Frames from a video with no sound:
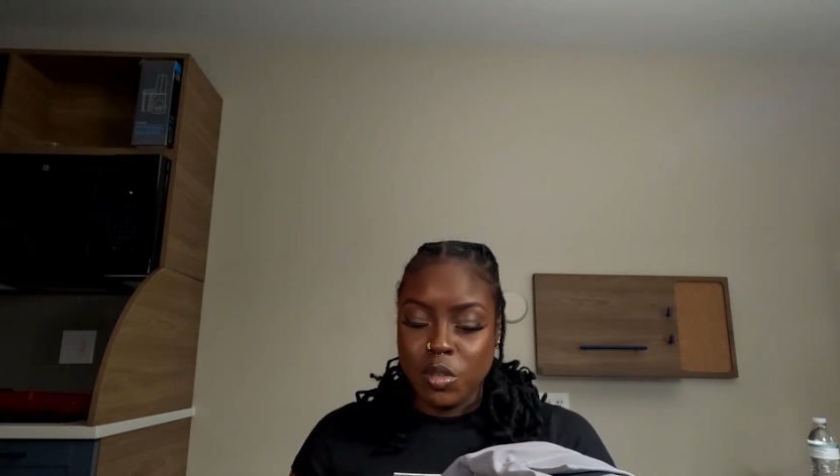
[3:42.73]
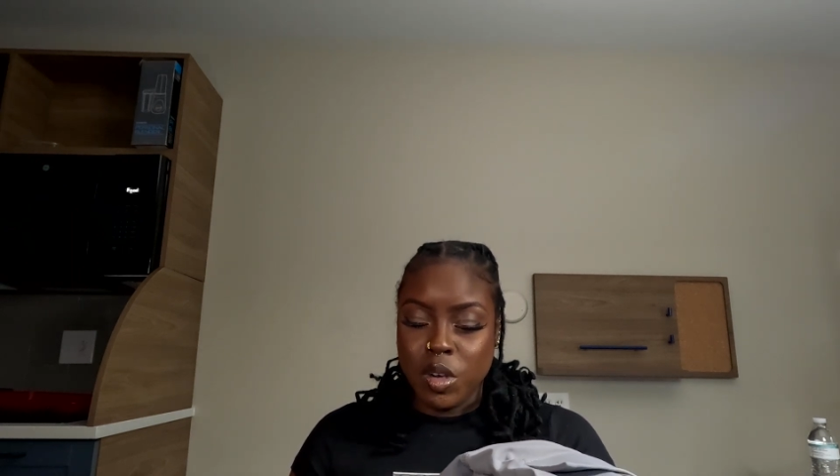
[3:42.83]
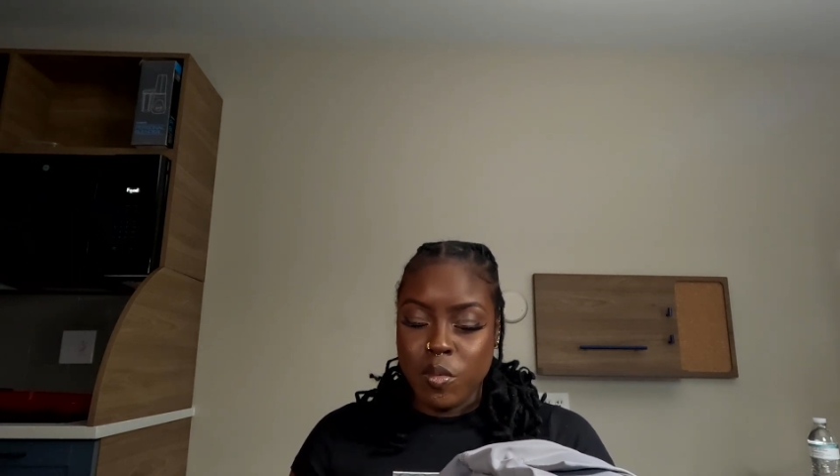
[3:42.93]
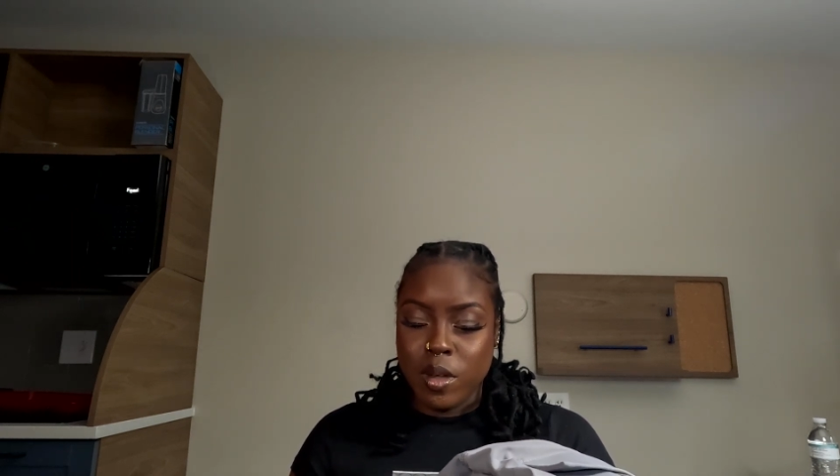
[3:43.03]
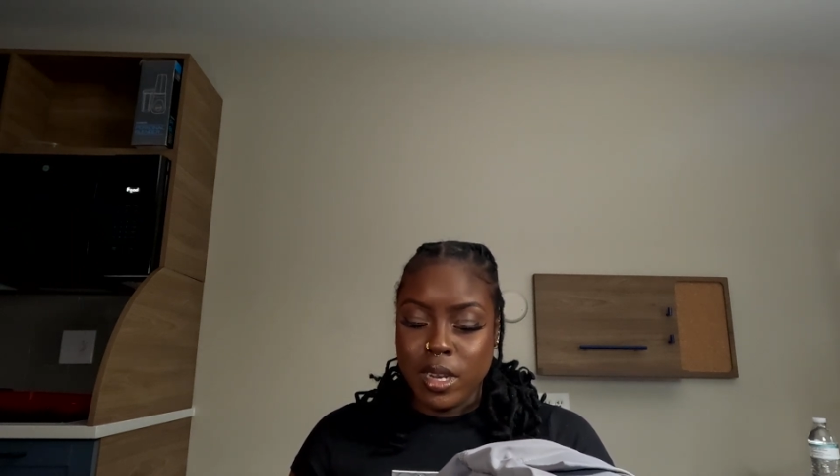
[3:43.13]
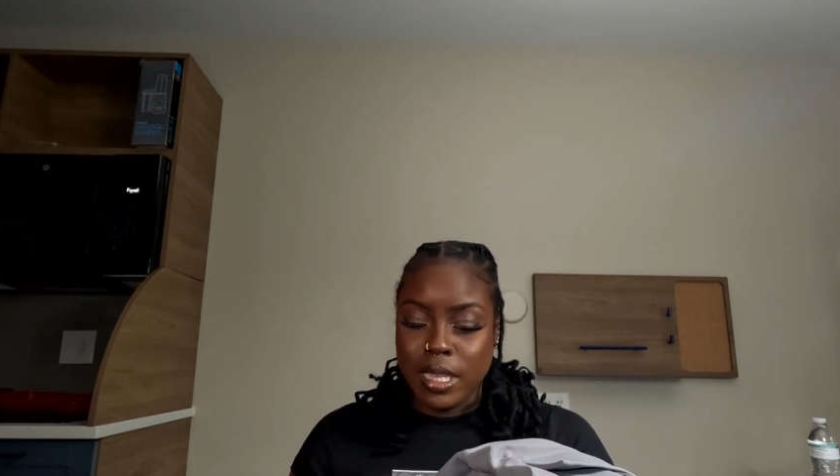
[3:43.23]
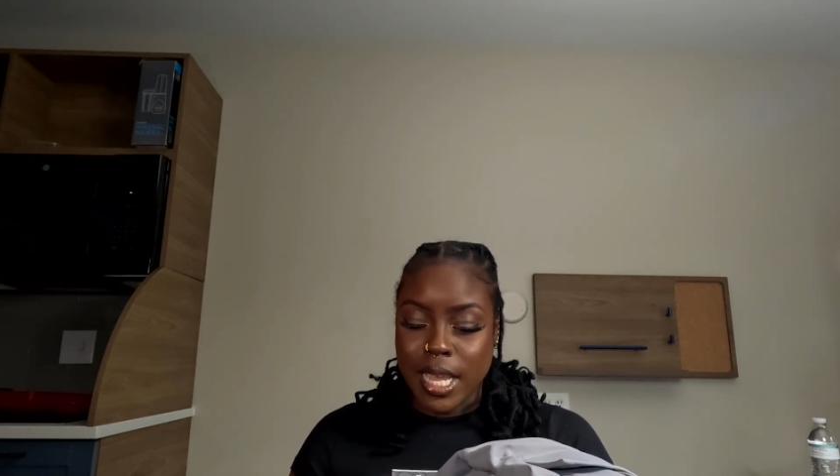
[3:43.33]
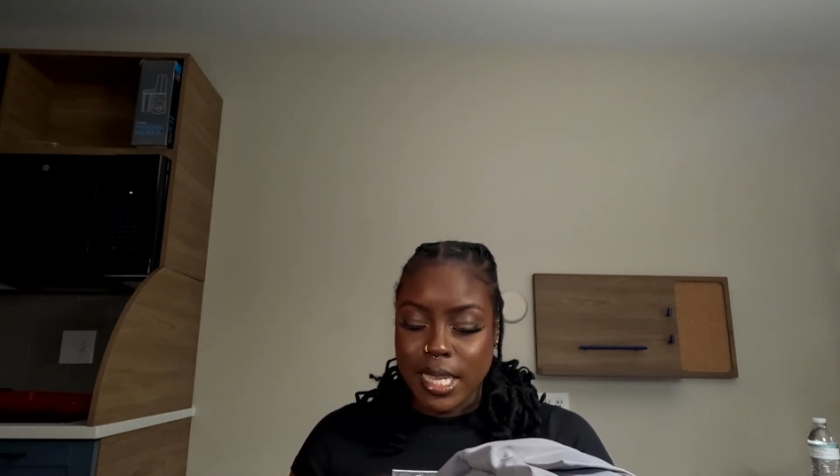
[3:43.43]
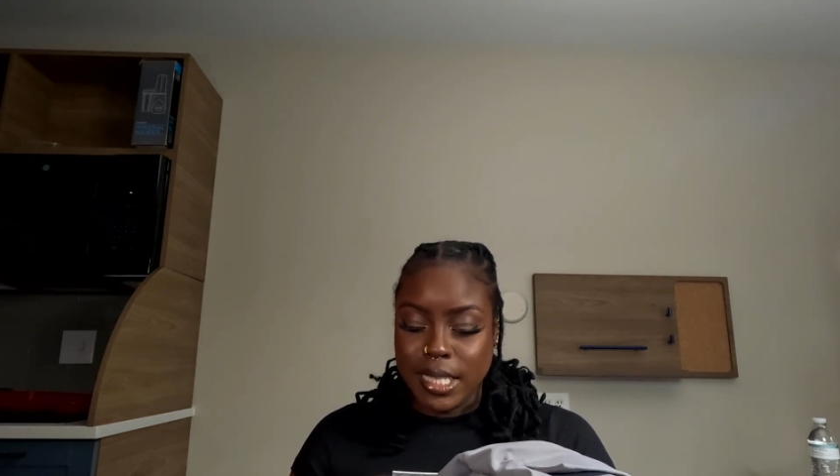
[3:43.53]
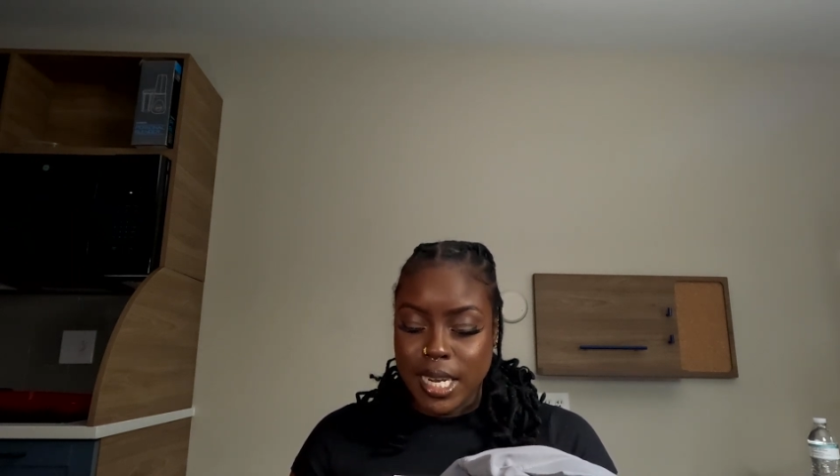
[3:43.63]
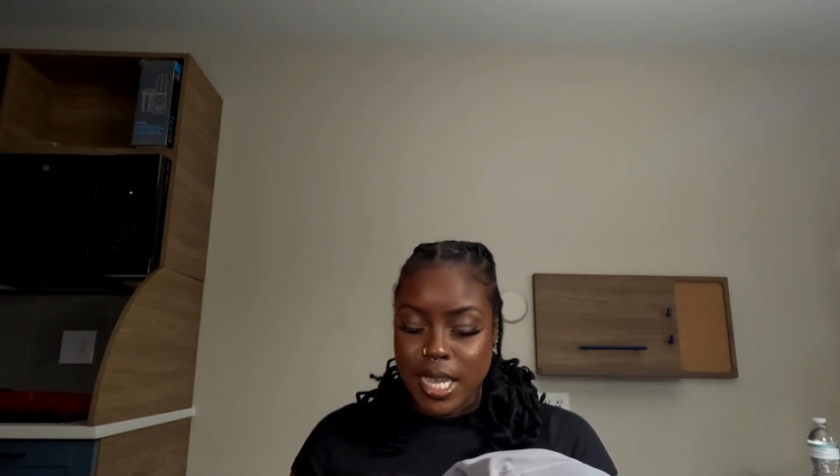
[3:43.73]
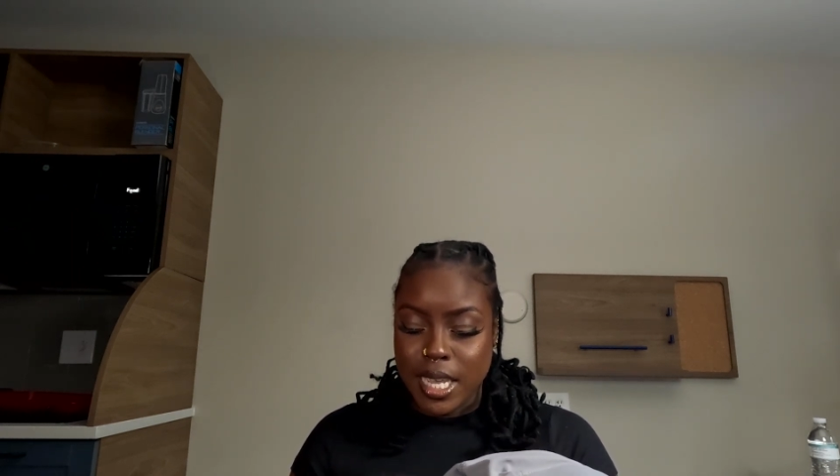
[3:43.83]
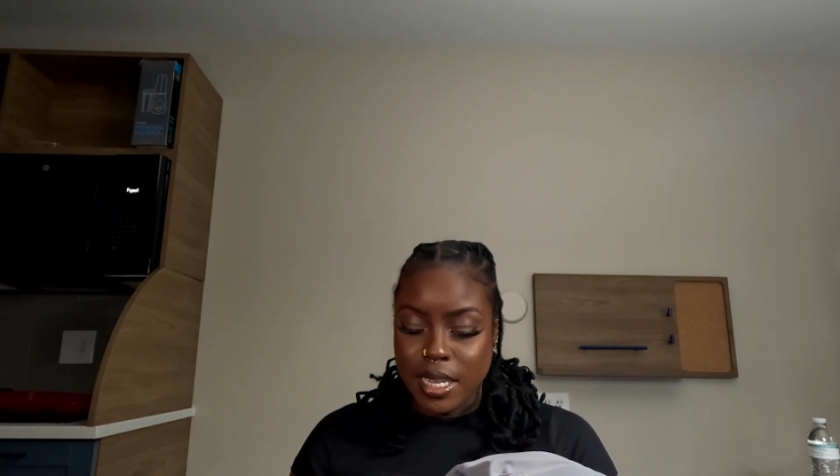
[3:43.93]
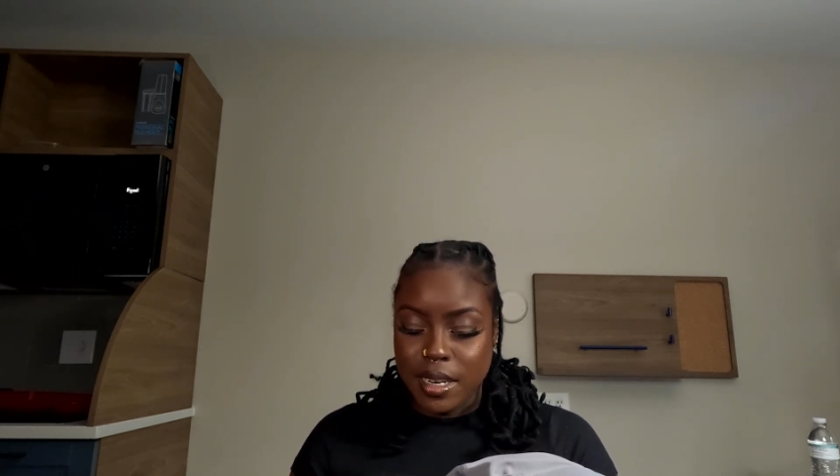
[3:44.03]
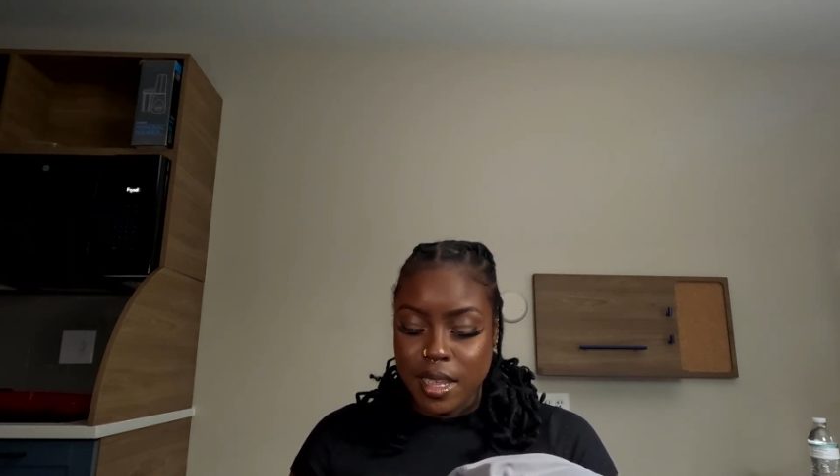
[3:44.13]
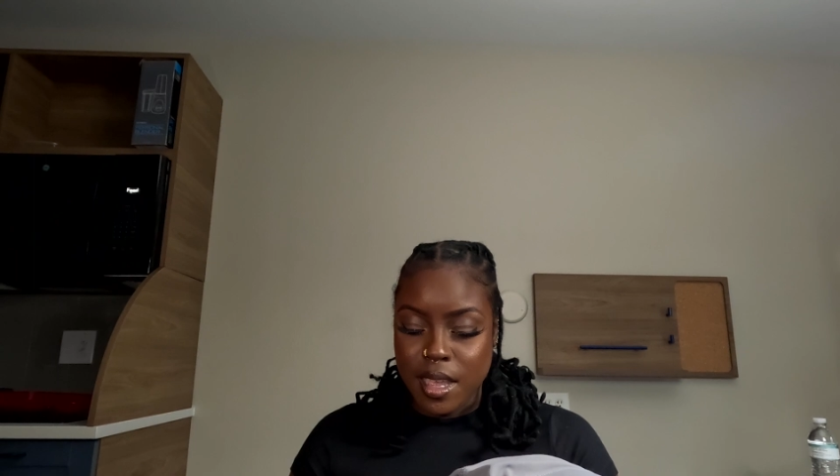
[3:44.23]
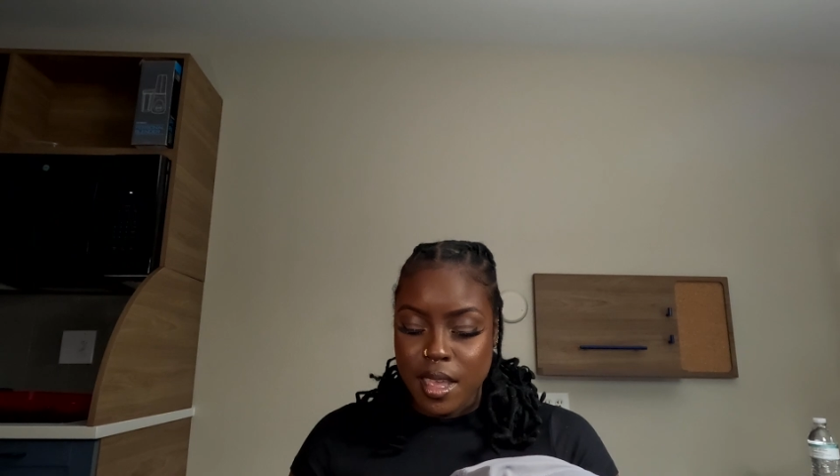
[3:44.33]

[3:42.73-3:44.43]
21 elastane,